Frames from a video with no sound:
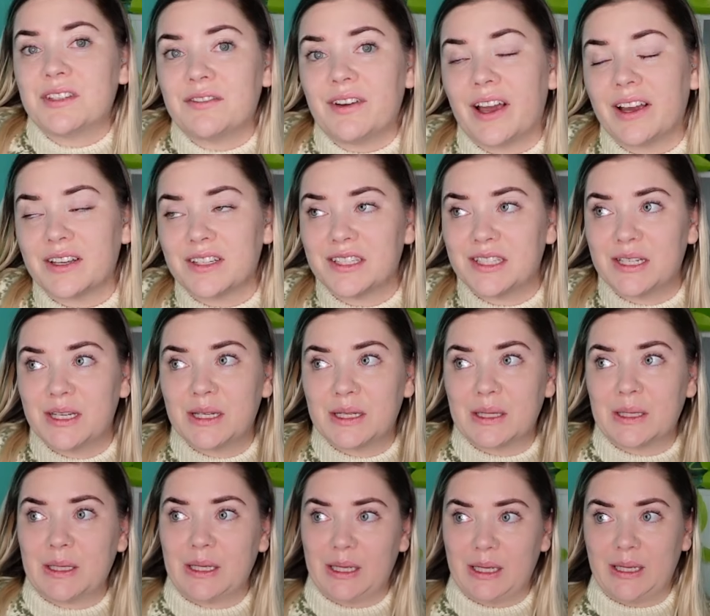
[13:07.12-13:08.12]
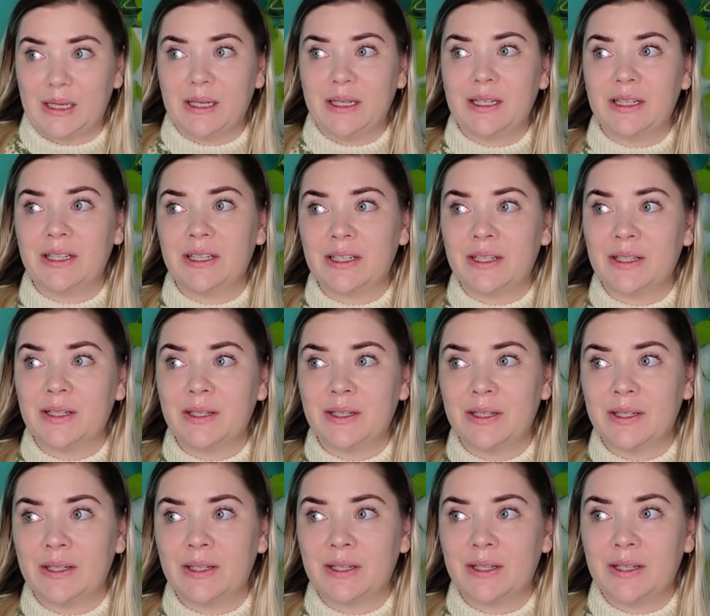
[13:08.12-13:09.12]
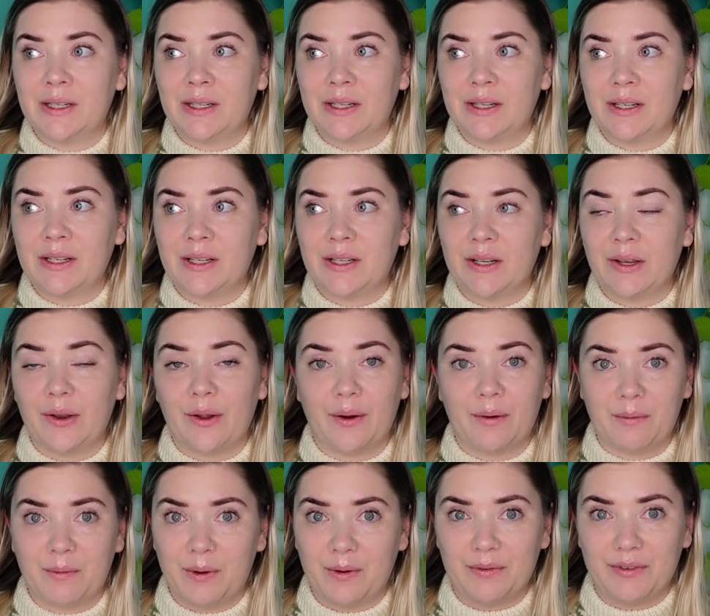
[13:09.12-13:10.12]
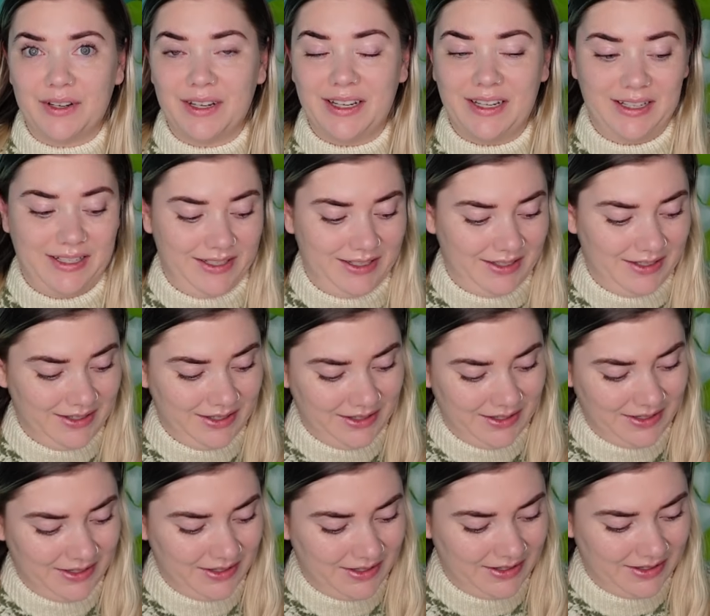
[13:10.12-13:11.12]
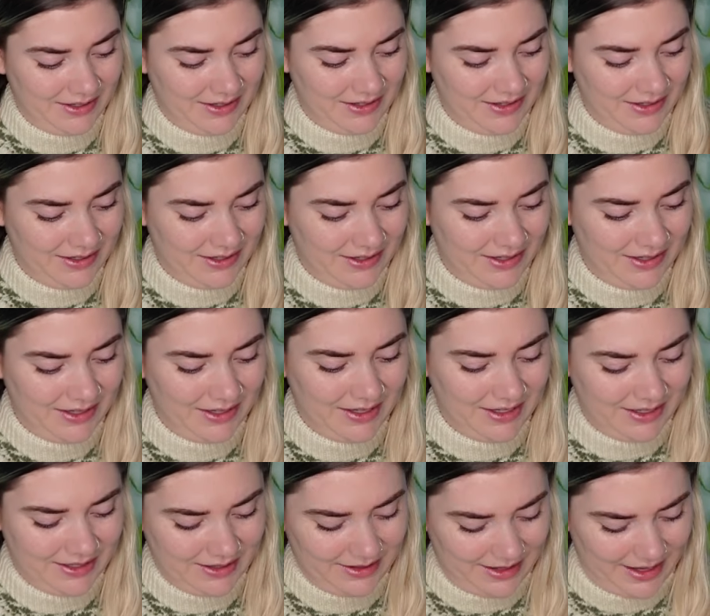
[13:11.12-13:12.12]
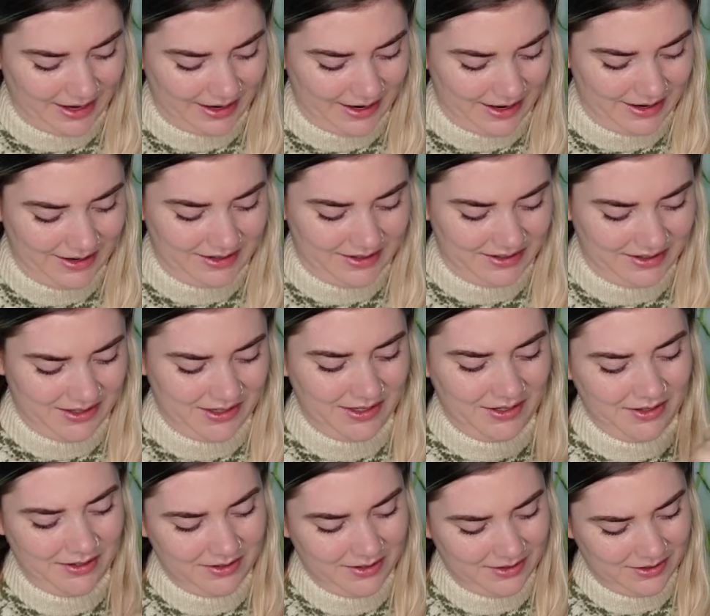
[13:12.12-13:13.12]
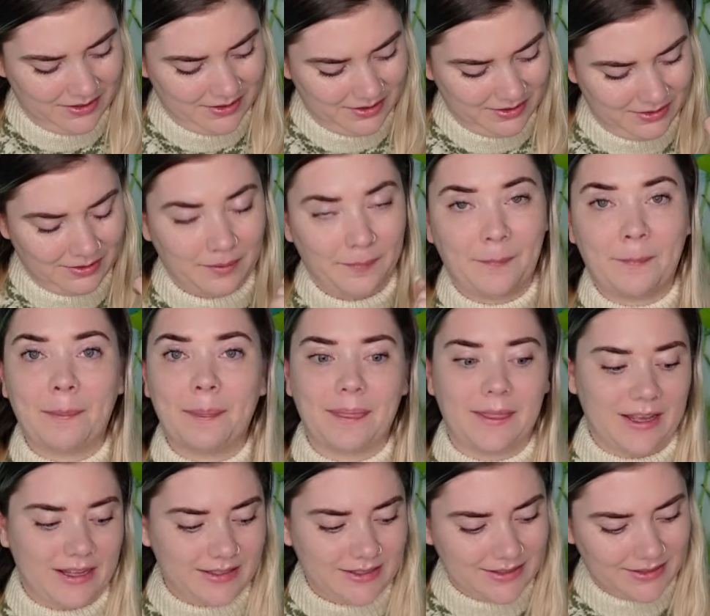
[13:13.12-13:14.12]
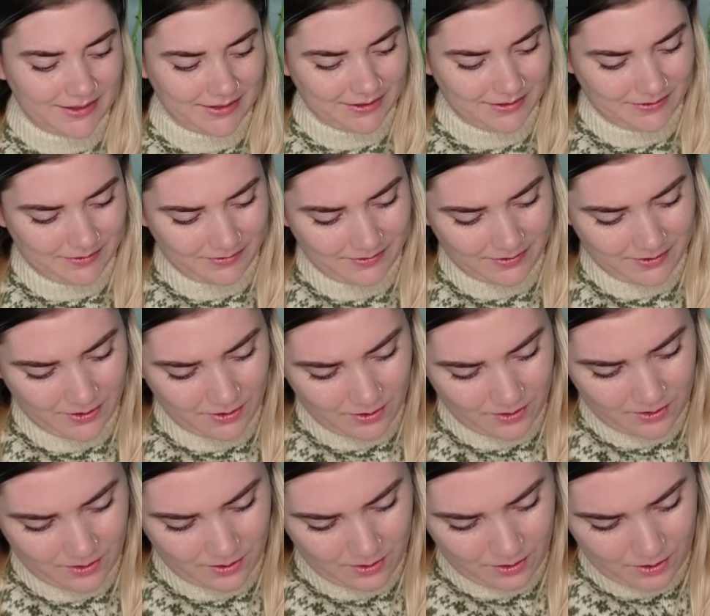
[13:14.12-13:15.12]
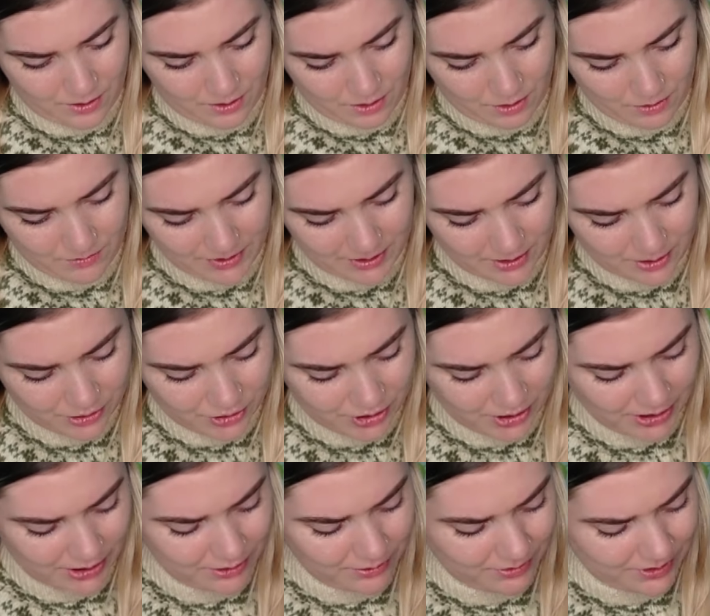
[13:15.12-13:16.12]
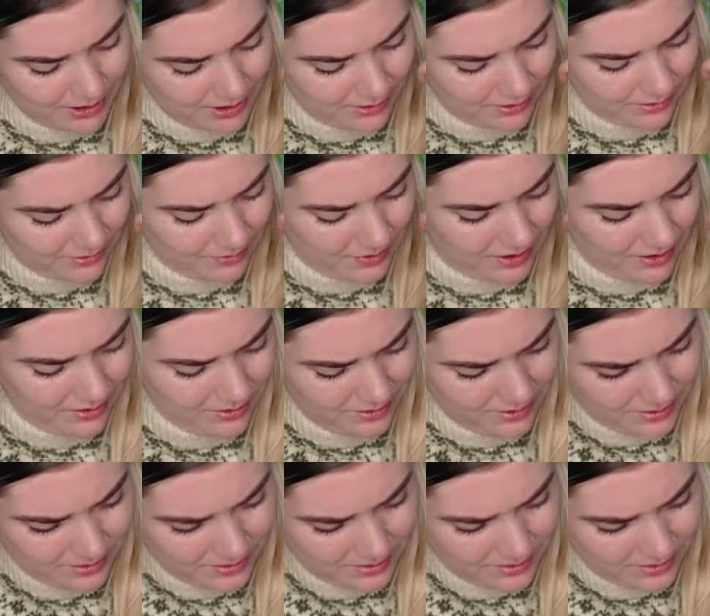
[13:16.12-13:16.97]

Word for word: have accidentally not woven in that end. That's, oh my gosh, did I do it here as well?